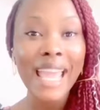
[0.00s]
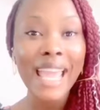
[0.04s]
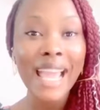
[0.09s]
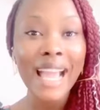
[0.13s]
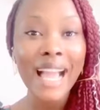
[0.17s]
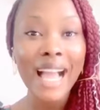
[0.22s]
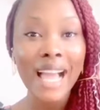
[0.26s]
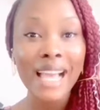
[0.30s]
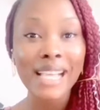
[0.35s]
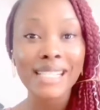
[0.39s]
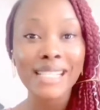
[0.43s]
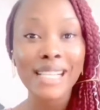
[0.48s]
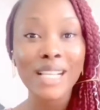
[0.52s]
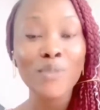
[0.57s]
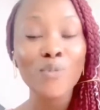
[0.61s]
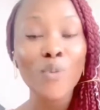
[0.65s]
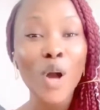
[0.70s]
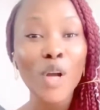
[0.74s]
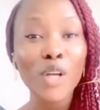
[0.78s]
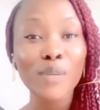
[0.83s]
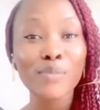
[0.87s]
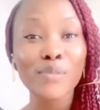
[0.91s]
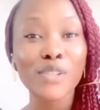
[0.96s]
Hey guys, and
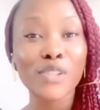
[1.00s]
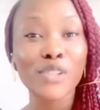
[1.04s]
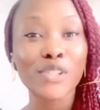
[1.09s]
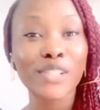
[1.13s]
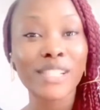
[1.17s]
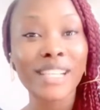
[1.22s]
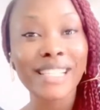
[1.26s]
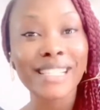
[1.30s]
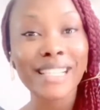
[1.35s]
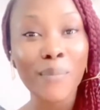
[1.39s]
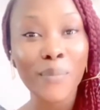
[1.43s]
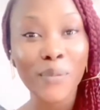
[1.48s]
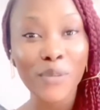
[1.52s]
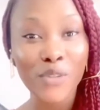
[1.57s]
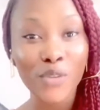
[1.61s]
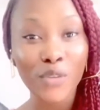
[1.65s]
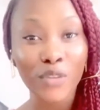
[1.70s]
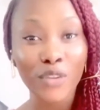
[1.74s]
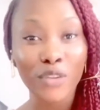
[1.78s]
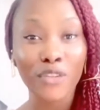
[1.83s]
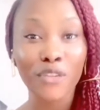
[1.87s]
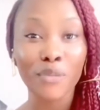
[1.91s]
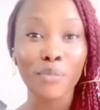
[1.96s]
welcome to today's
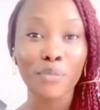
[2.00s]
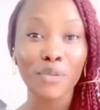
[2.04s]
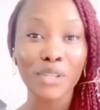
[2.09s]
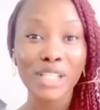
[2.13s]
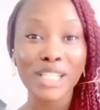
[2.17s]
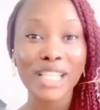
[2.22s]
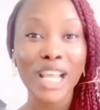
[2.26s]
episode of the Bridge